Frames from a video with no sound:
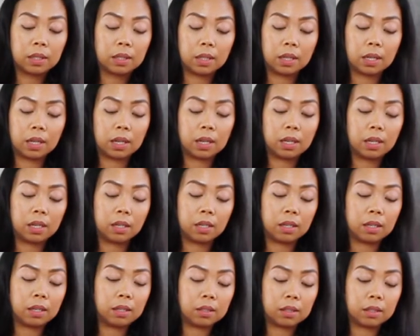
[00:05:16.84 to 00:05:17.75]
There we
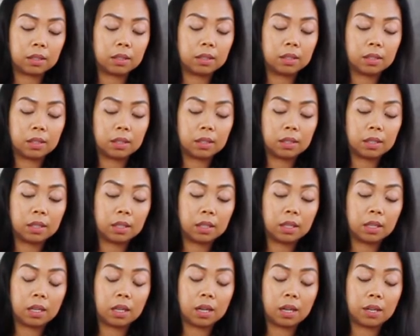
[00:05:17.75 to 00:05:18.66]
go.
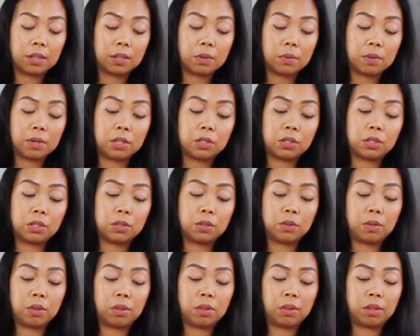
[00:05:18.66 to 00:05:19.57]
I don't want it
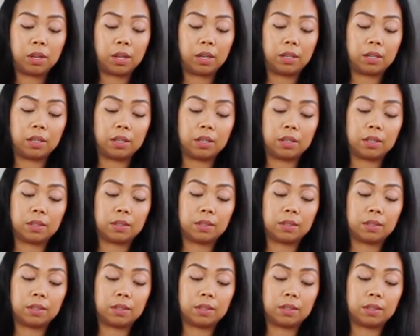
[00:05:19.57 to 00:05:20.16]
too thick.